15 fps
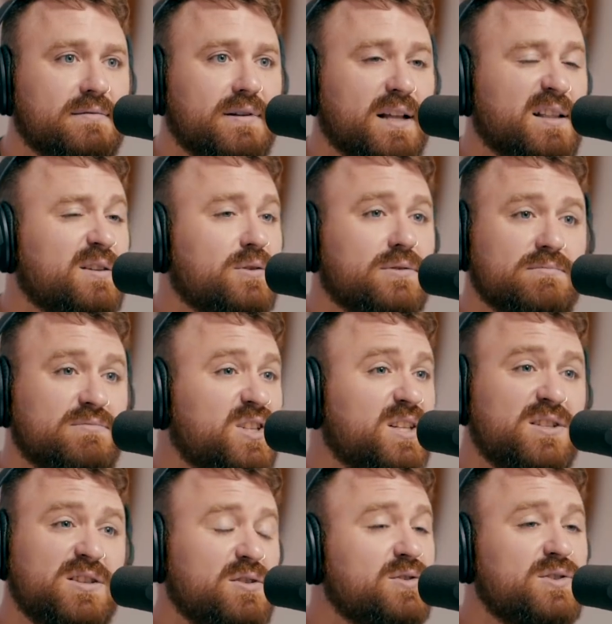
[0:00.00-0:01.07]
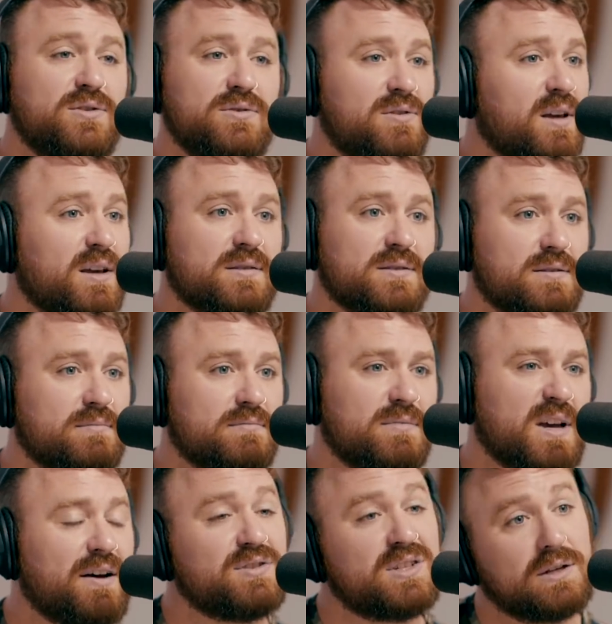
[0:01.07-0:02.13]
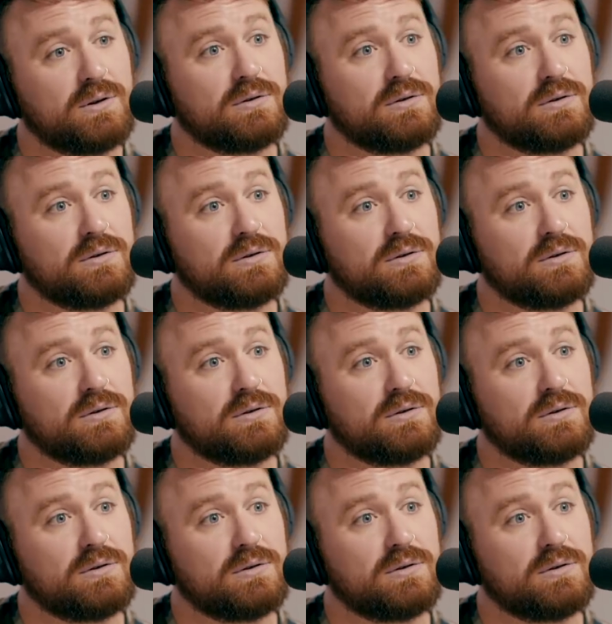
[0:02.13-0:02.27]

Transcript: That little, just those two things. Obviously,